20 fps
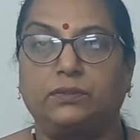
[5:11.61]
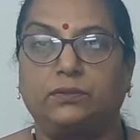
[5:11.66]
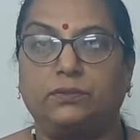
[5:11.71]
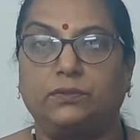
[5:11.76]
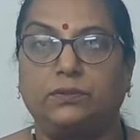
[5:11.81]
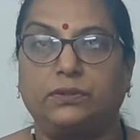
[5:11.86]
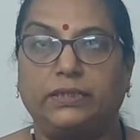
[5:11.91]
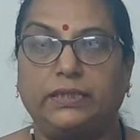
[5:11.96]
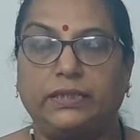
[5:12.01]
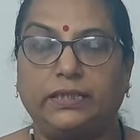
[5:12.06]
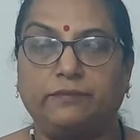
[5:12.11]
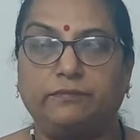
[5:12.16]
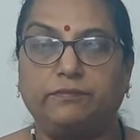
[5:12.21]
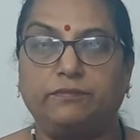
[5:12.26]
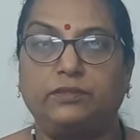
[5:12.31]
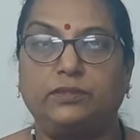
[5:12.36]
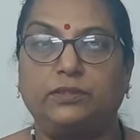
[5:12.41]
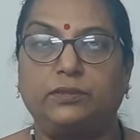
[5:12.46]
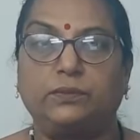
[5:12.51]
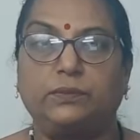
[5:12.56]
to
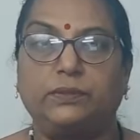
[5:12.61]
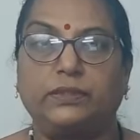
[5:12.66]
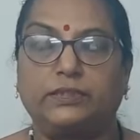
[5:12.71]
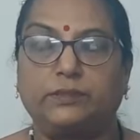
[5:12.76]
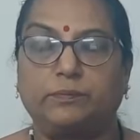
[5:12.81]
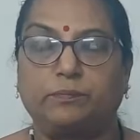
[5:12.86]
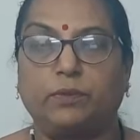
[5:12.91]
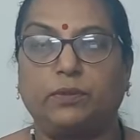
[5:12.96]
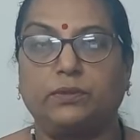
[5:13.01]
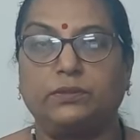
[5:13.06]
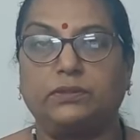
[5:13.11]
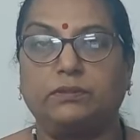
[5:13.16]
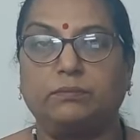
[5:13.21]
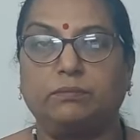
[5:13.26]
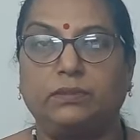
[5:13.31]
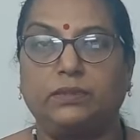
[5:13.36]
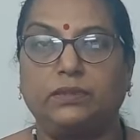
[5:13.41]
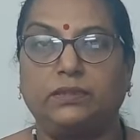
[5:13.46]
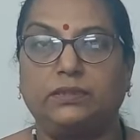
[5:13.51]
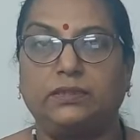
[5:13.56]
give due
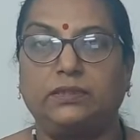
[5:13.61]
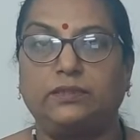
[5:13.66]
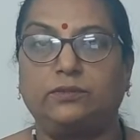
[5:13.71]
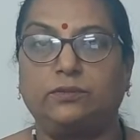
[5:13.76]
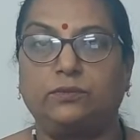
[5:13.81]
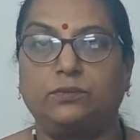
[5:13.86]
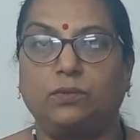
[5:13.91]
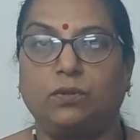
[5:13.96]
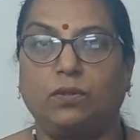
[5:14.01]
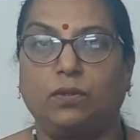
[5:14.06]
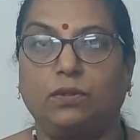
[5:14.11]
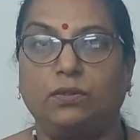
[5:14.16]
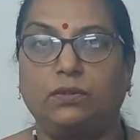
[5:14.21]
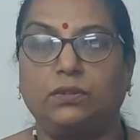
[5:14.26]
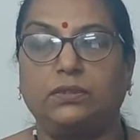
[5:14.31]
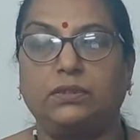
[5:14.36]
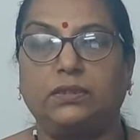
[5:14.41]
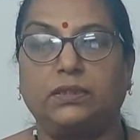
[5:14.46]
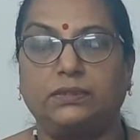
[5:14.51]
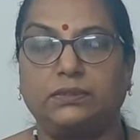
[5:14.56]
responsibility to
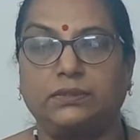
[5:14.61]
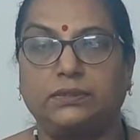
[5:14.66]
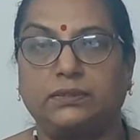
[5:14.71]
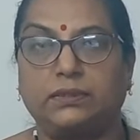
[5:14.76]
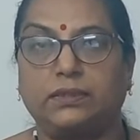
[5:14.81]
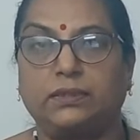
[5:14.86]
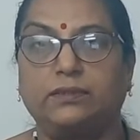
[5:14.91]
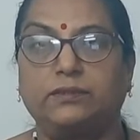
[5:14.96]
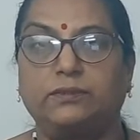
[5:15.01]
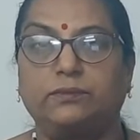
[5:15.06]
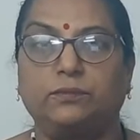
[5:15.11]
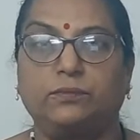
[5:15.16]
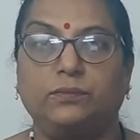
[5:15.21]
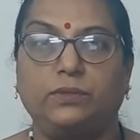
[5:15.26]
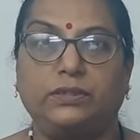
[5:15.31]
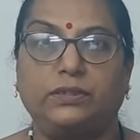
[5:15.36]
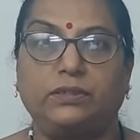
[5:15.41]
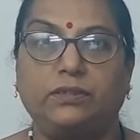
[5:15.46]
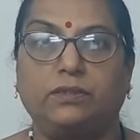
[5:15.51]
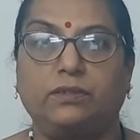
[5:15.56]
all concerned
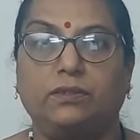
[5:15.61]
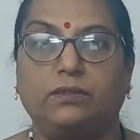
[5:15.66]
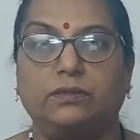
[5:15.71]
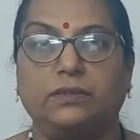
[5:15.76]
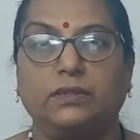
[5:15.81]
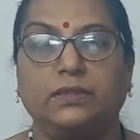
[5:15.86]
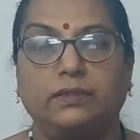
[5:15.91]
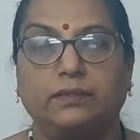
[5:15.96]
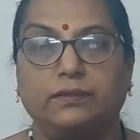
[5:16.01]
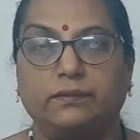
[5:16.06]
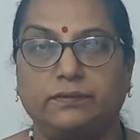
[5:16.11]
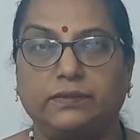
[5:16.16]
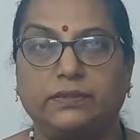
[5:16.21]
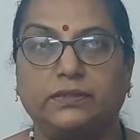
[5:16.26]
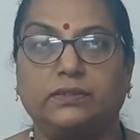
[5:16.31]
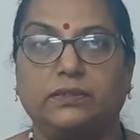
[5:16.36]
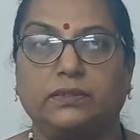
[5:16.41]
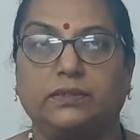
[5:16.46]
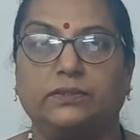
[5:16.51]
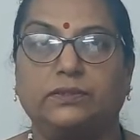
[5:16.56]
with your
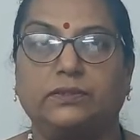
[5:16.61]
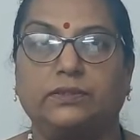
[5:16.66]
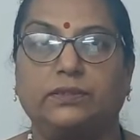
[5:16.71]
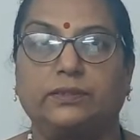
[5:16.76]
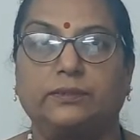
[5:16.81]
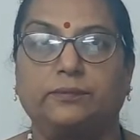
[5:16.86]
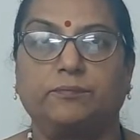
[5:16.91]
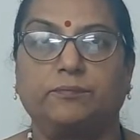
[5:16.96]
research.